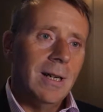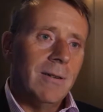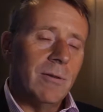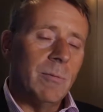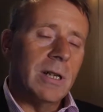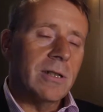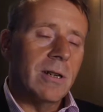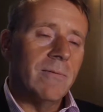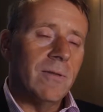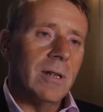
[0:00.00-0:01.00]
From my
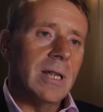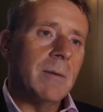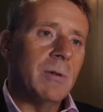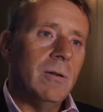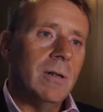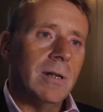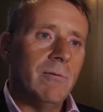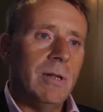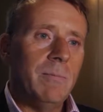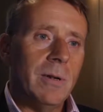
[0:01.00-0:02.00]
time flying the
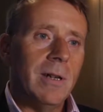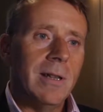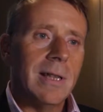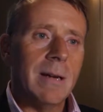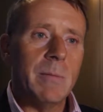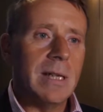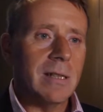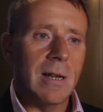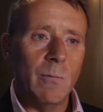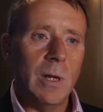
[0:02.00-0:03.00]
MQ-9 Reaper, that may
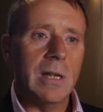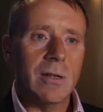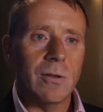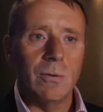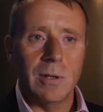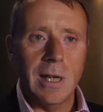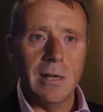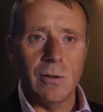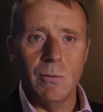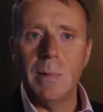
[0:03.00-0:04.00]
take weeks or
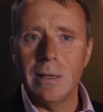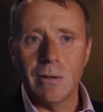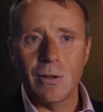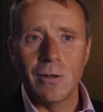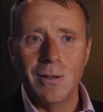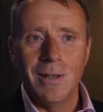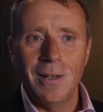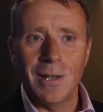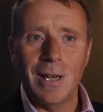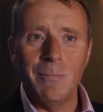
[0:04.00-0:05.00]
days or months,
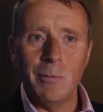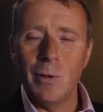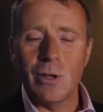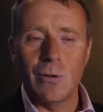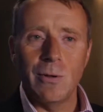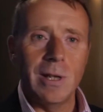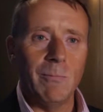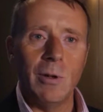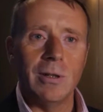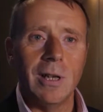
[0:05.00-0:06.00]
okay, but we saw it
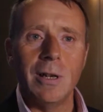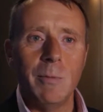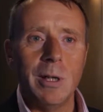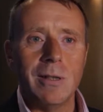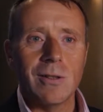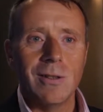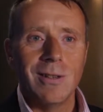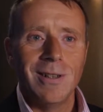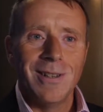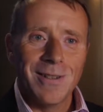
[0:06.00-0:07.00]
in 9 minutes.
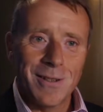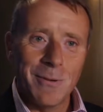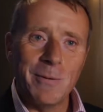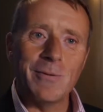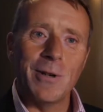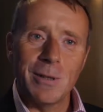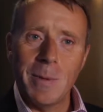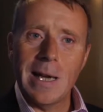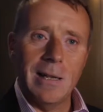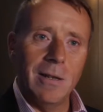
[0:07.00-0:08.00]
So we tried to
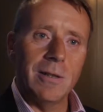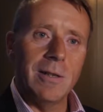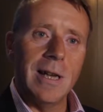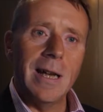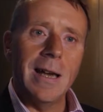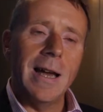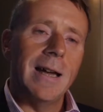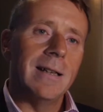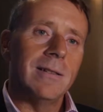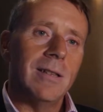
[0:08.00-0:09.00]
pack a lot in there,
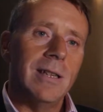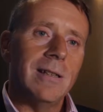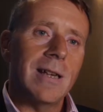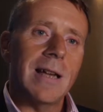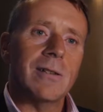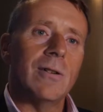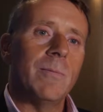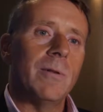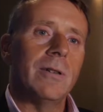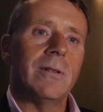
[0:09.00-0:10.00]
and the
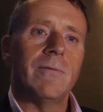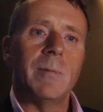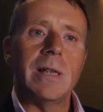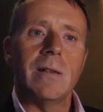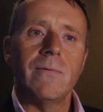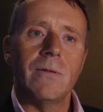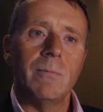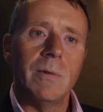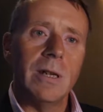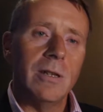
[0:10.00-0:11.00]
TAC-SAR product from
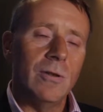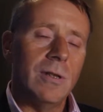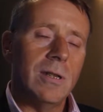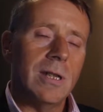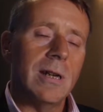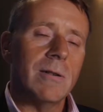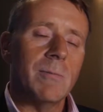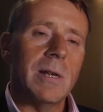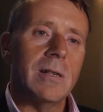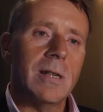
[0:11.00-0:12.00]
UTC
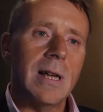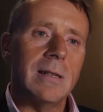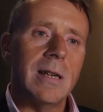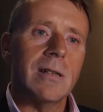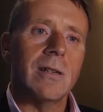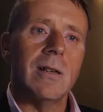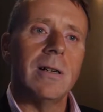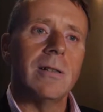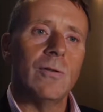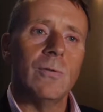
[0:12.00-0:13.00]
Aerospace and the
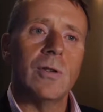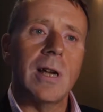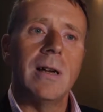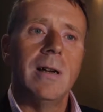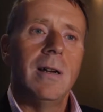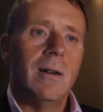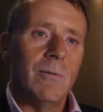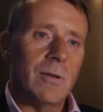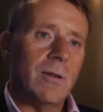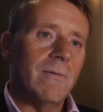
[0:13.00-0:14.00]

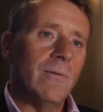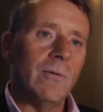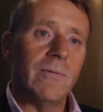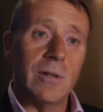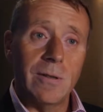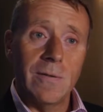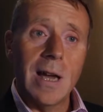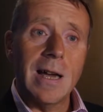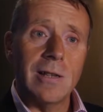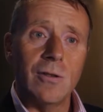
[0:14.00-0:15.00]
SCi-Toolset was at the forefront of
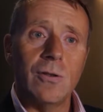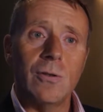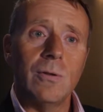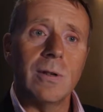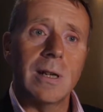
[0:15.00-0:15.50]
that, as you saw.